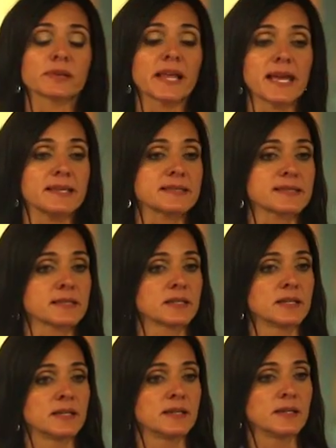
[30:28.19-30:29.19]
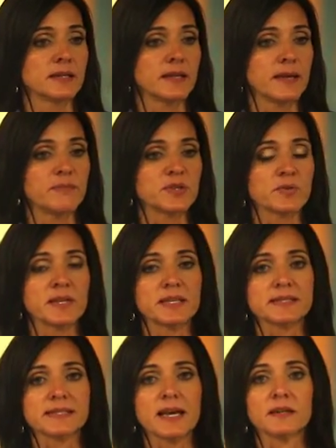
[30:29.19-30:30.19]
place in between
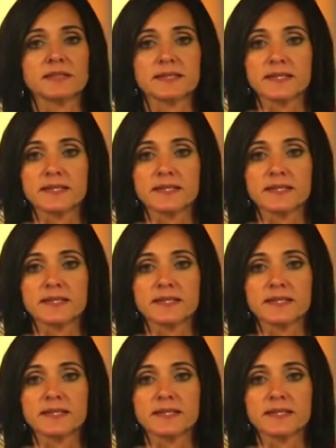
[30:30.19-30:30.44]
the cells.